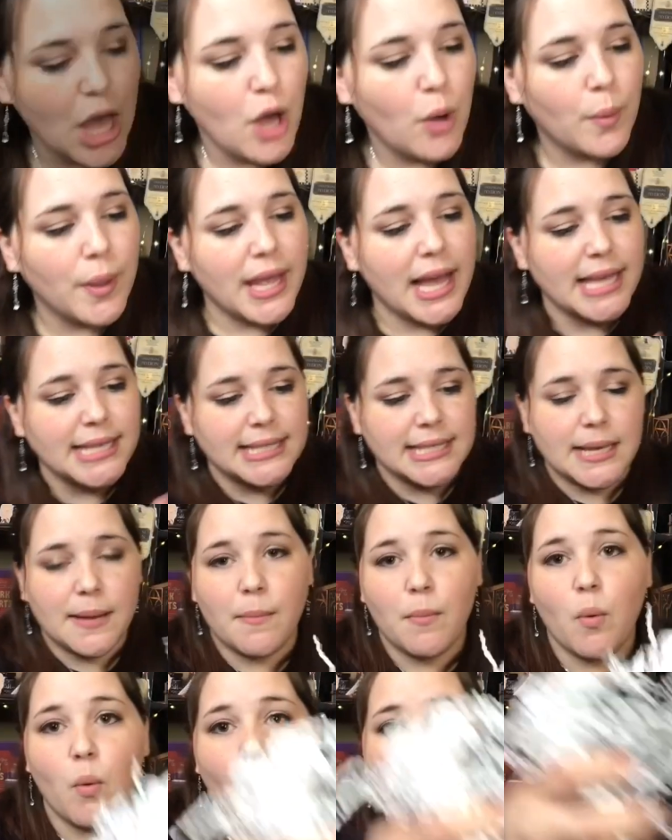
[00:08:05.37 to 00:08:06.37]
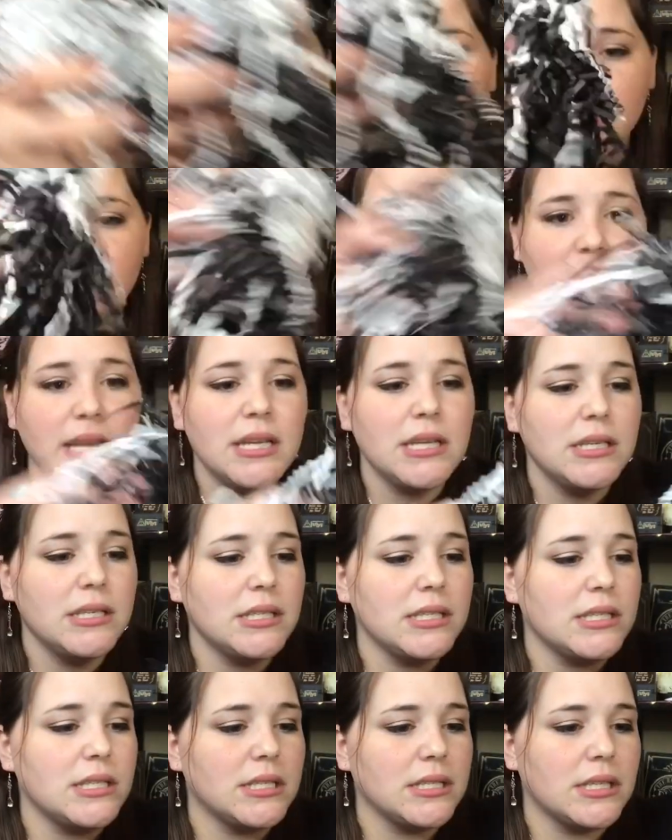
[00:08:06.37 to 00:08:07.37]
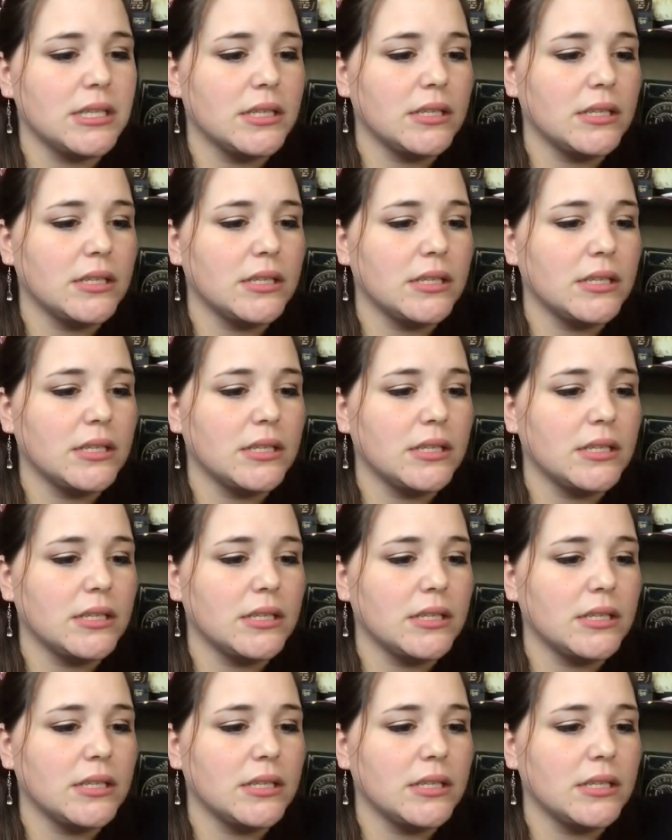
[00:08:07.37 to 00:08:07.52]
We got some wormies.